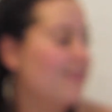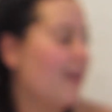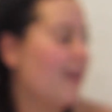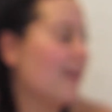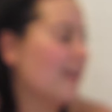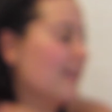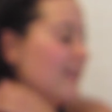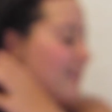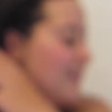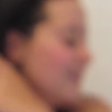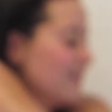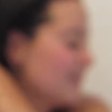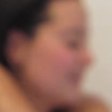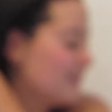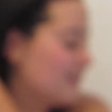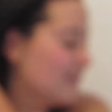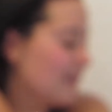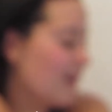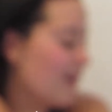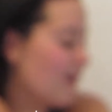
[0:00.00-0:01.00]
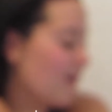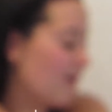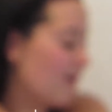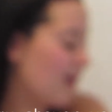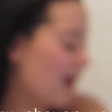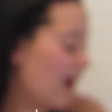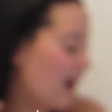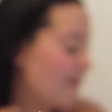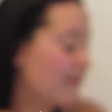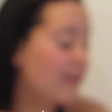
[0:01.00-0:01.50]
fun.
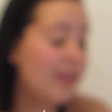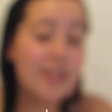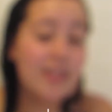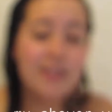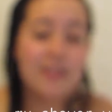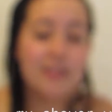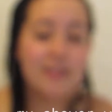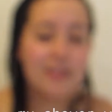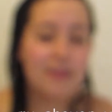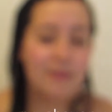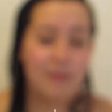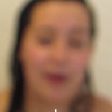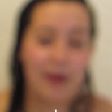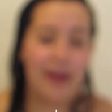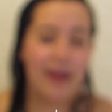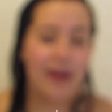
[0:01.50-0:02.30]
So I've conditioned my